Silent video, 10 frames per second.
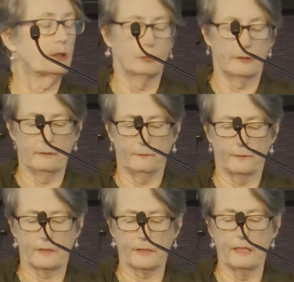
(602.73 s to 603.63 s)

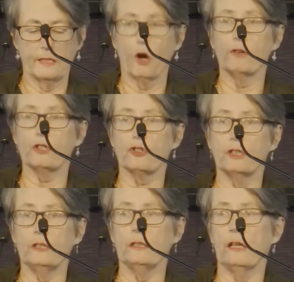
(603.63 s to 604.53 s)
gifts, his
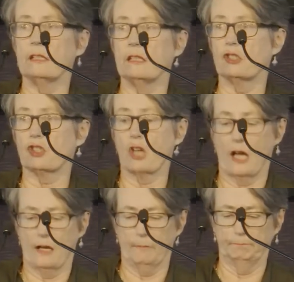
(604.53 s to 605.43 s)
oratory and his
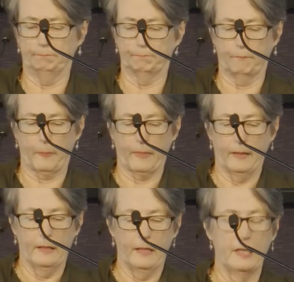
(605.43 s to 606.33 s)
charm.
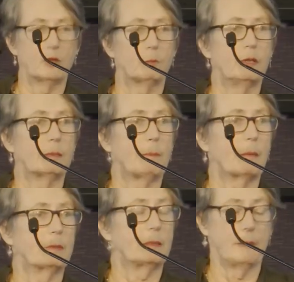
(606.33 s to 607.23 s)
He could bring a
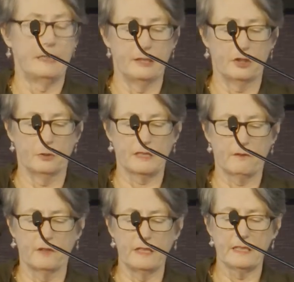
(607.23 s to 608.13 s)
public meeting to its
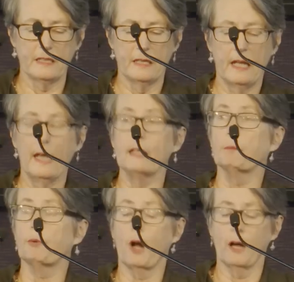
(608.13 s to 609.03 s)
feet, and in
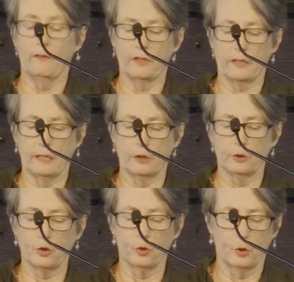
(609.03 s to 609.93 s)
private he
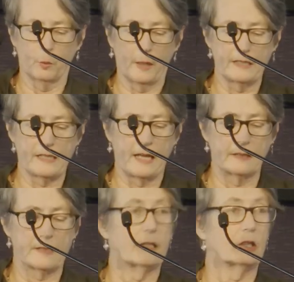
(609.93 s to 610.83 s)
could talk away
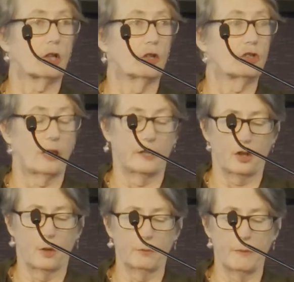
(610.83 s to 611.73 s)
doubts and negotiate a
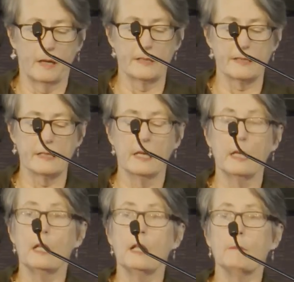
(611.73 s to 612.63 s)
compromise.
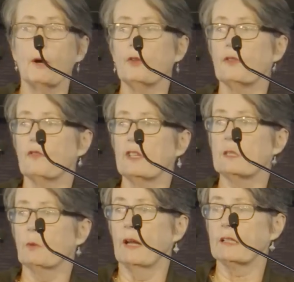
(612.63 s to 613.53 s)
Both of
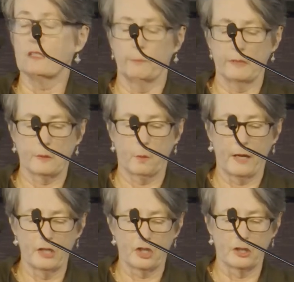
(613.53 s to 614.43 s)
these were acts of
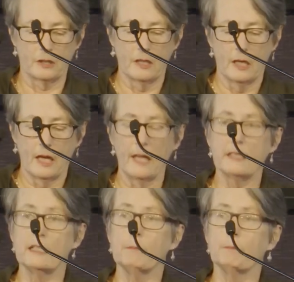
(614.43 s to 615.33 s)
persuasion, and
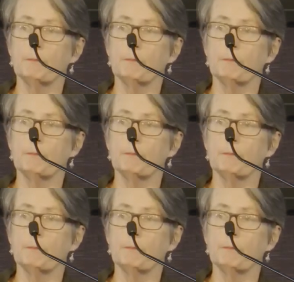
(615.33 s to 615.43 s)
he